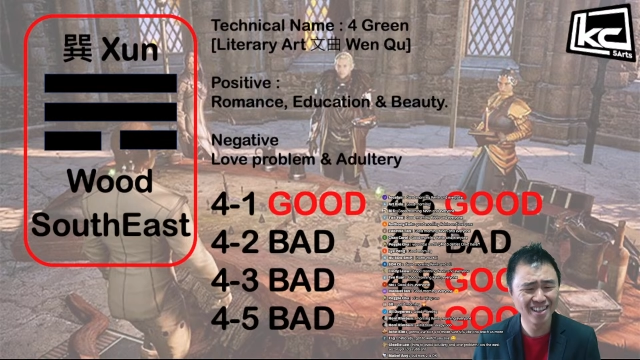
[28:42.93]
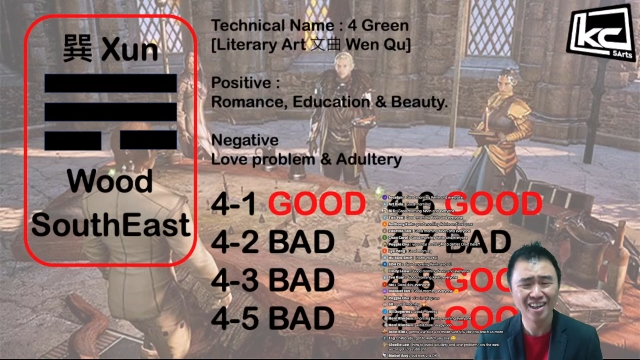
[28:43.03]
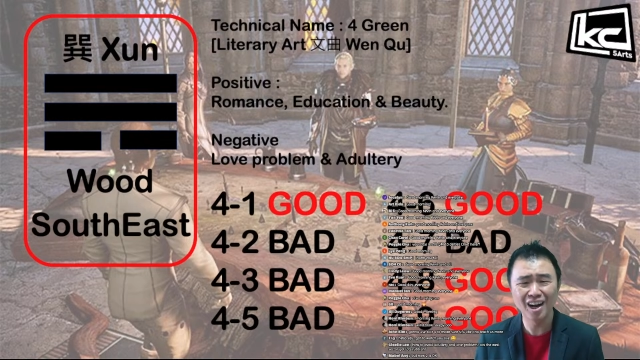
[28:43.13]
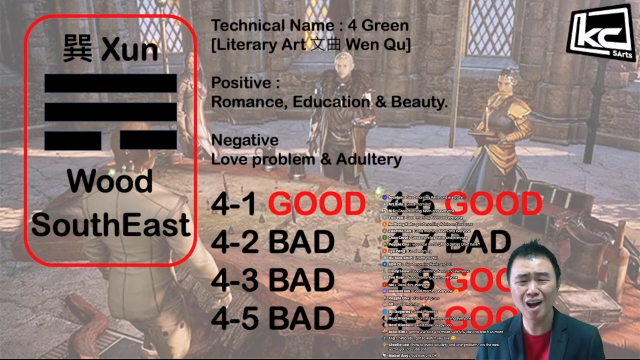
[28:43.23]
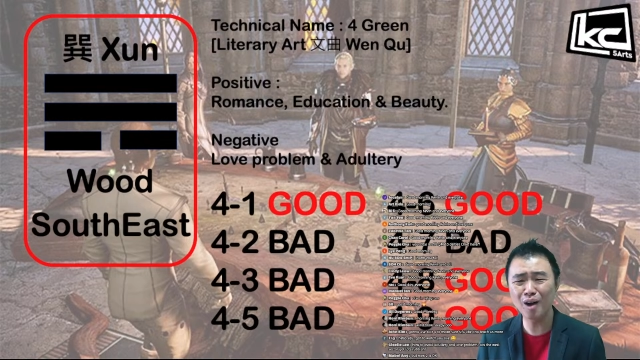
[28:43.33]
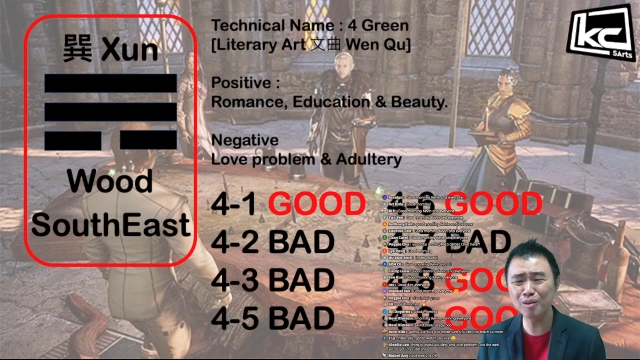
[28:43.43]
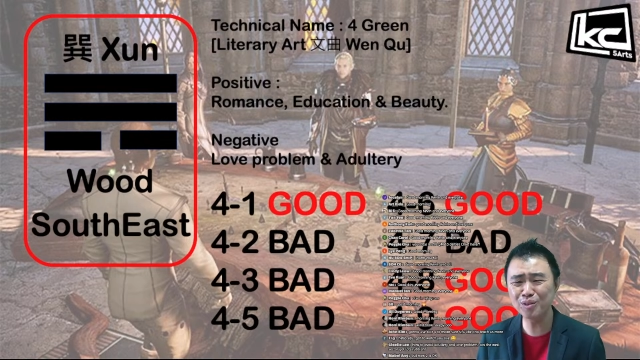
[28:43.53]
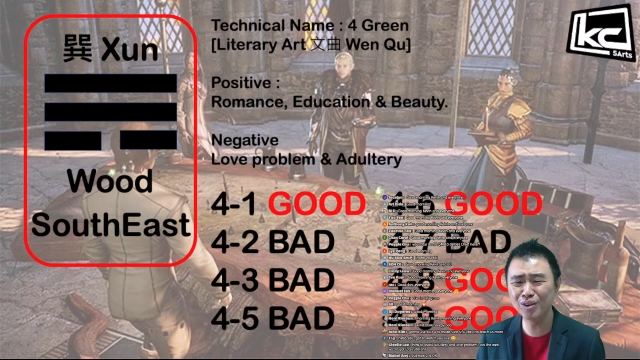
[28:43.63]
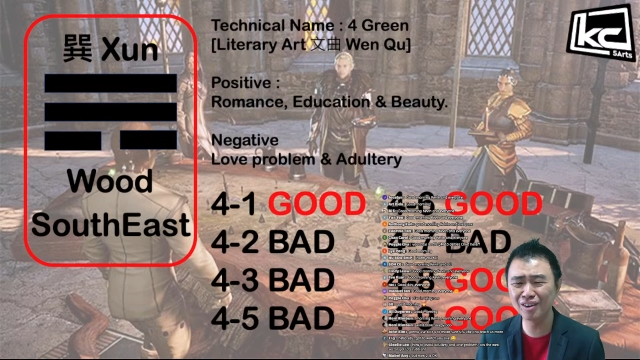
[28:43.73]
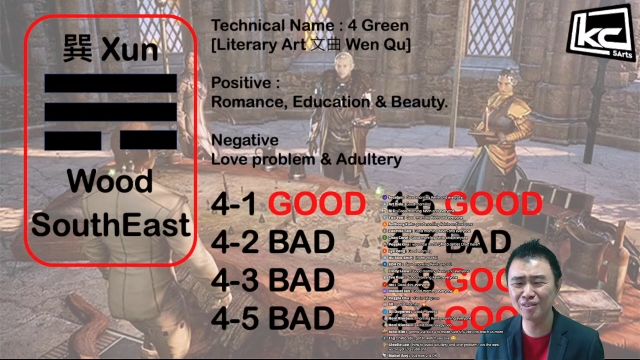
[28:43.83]
How
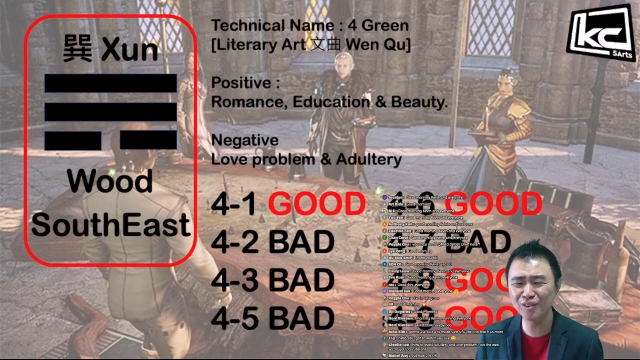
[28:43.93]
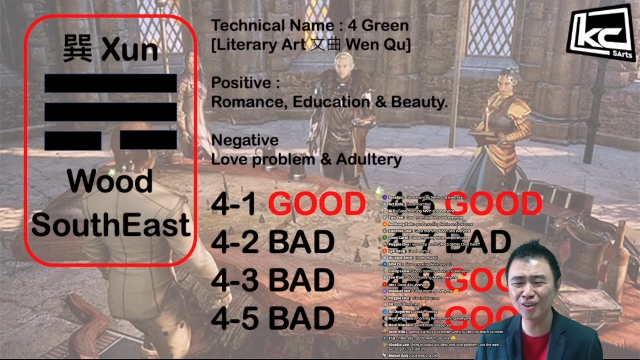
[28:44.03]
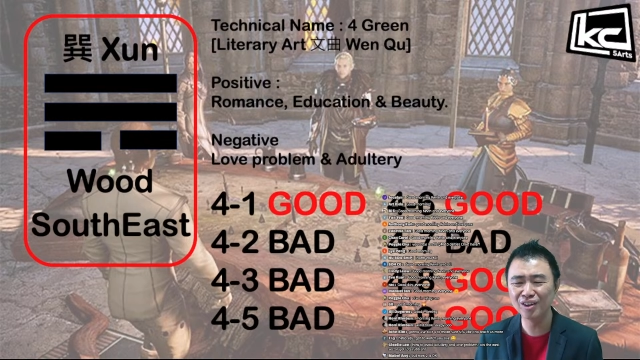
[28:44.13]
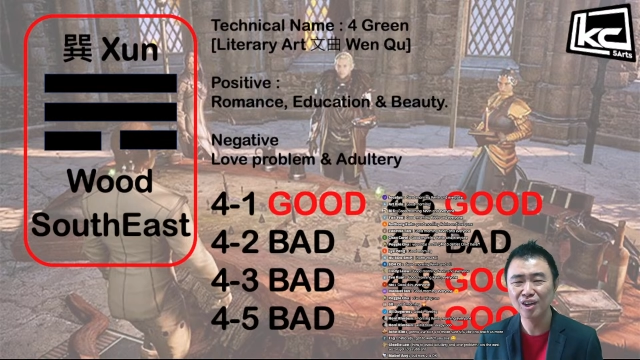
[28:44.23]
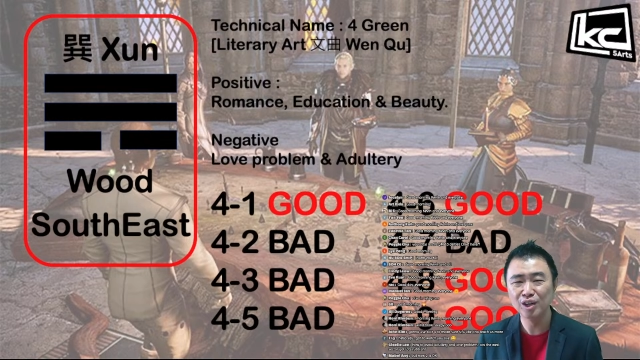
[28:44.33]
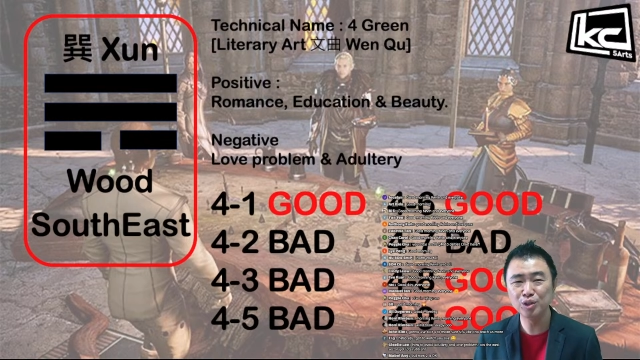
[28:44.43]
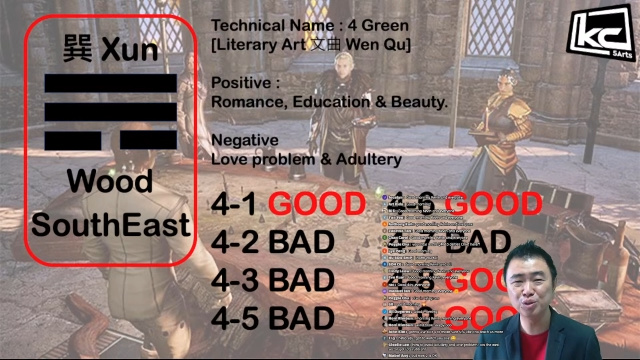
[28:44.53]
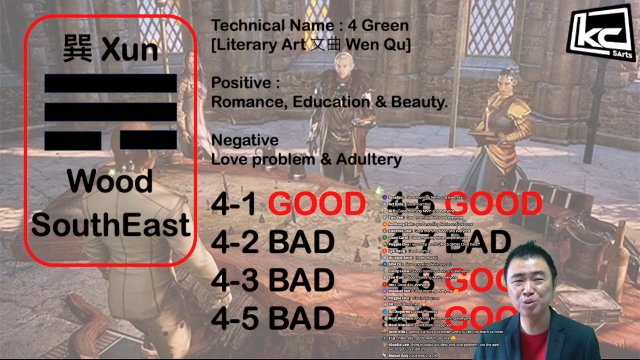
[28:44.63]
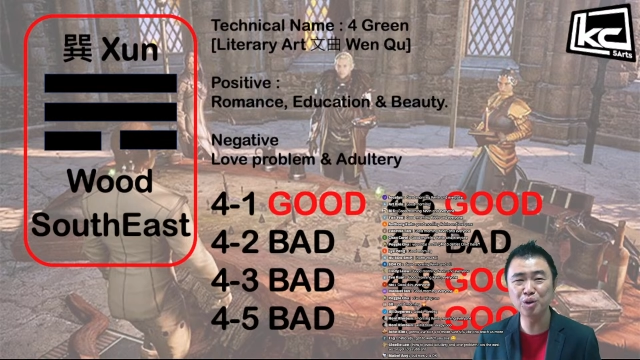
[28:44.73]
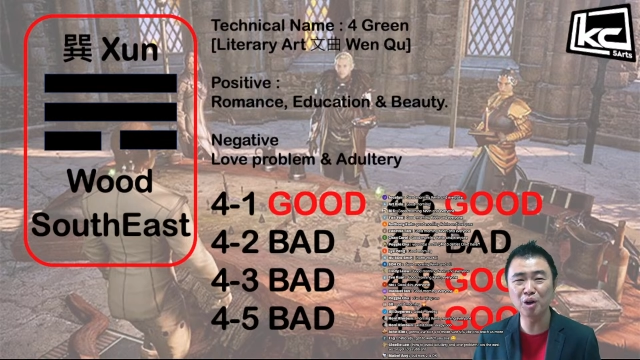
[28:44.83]
to avoid?
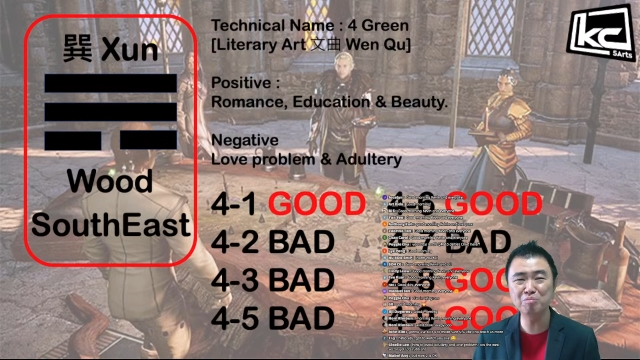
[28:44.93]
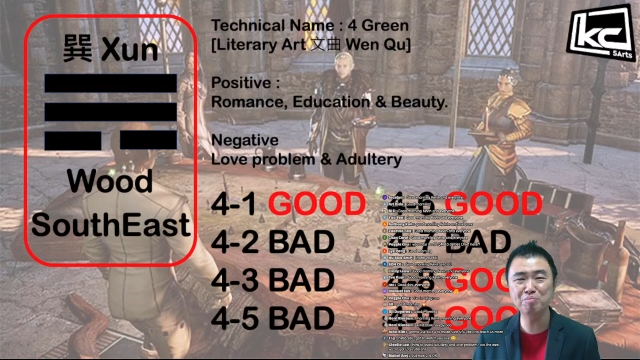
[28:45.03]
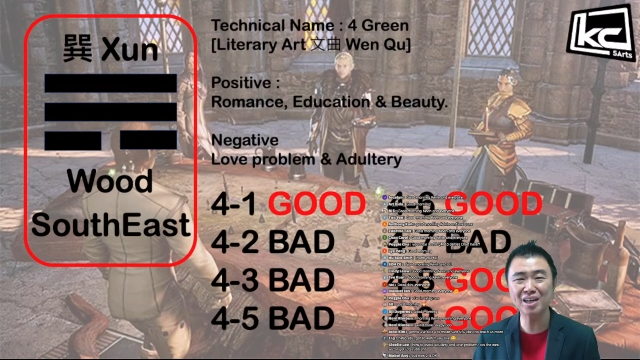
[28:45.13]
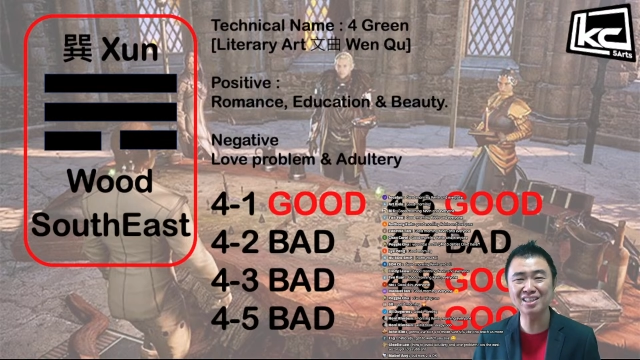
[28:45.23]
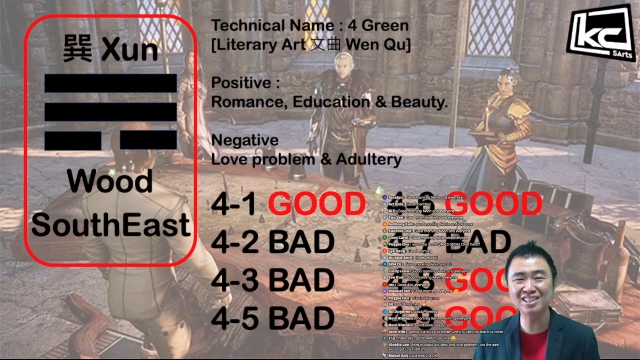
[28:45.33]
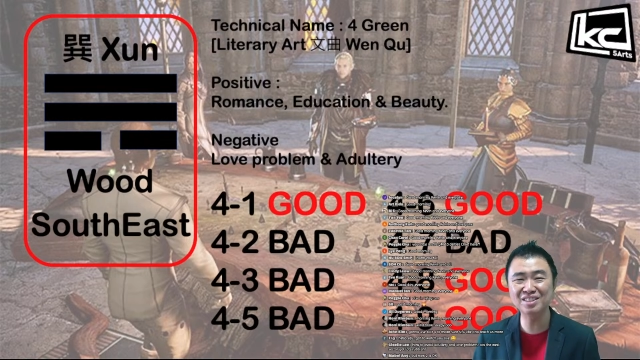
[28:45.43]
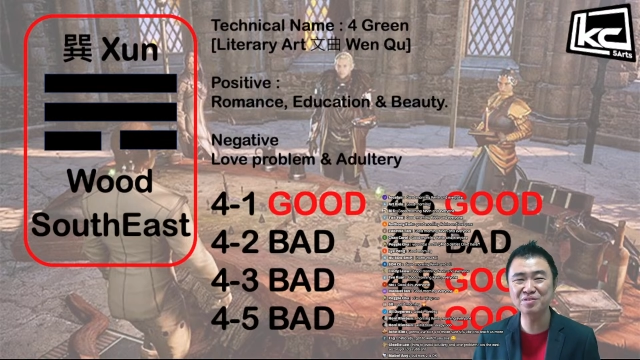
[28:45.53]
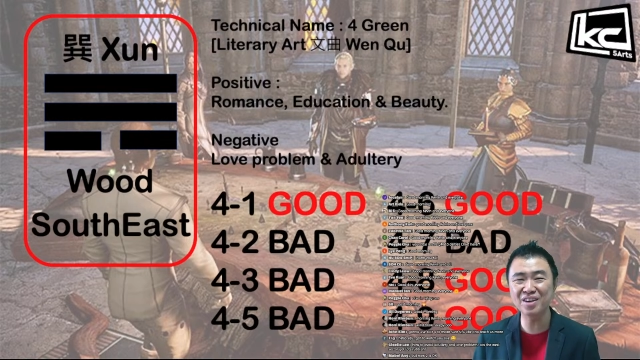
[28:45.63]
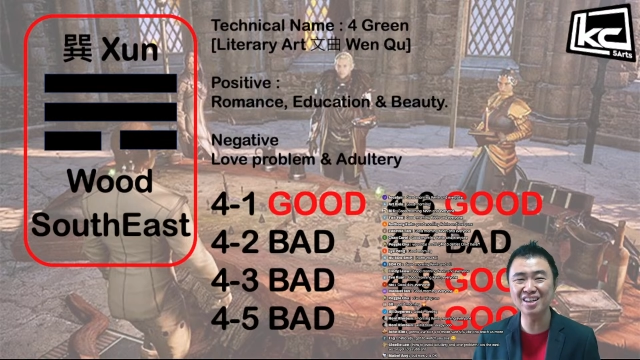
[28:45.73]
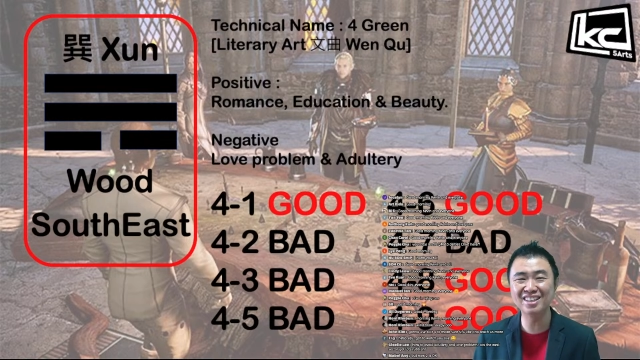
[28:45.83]
You don't
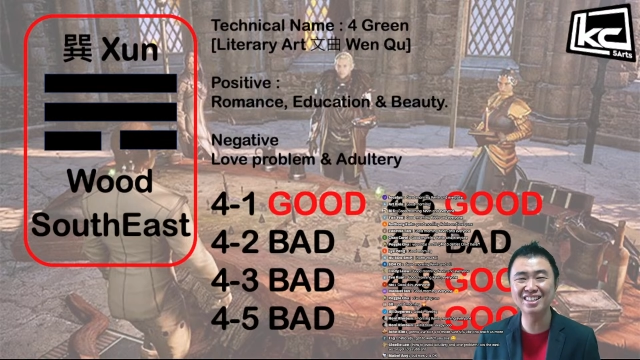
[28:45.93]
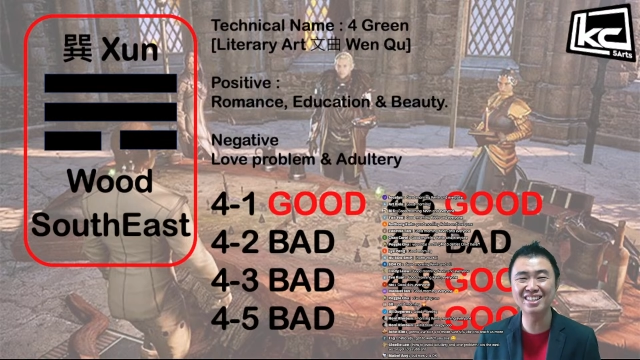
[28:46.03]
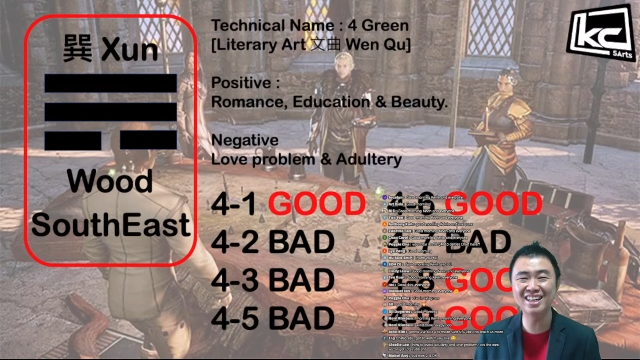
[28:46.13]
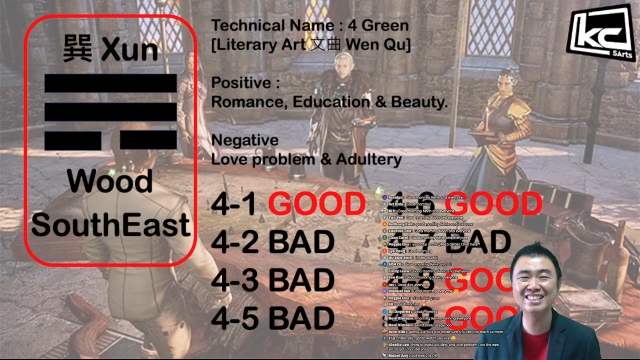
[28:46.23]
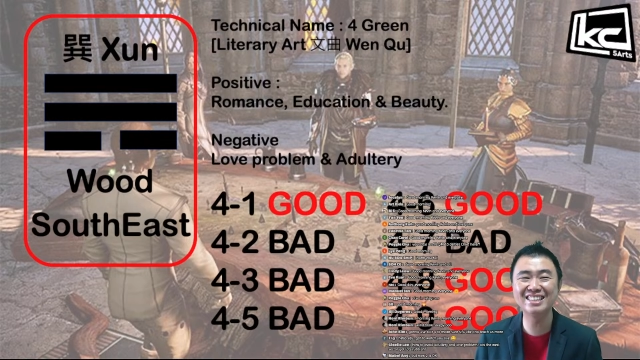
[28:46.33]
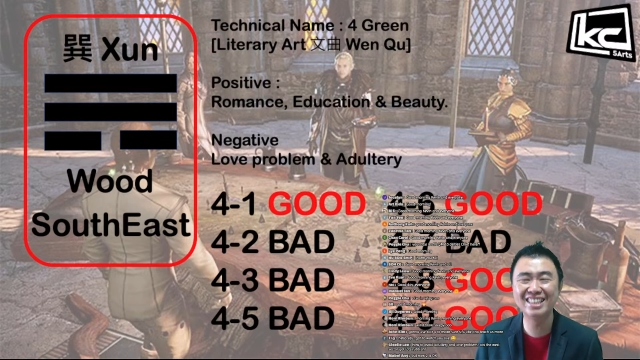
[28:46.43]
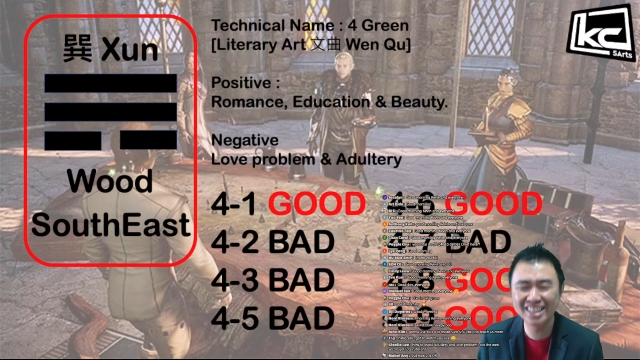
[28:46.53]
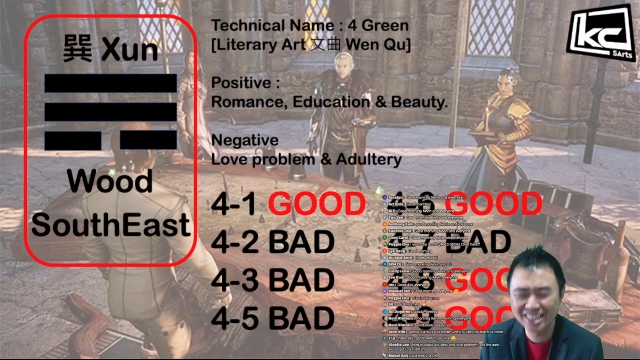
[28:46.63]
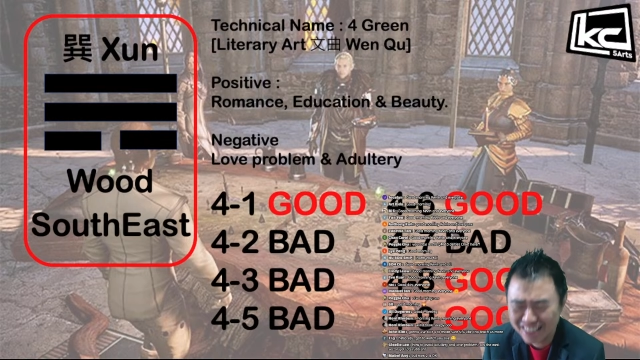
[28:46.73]
participate in it. That's it.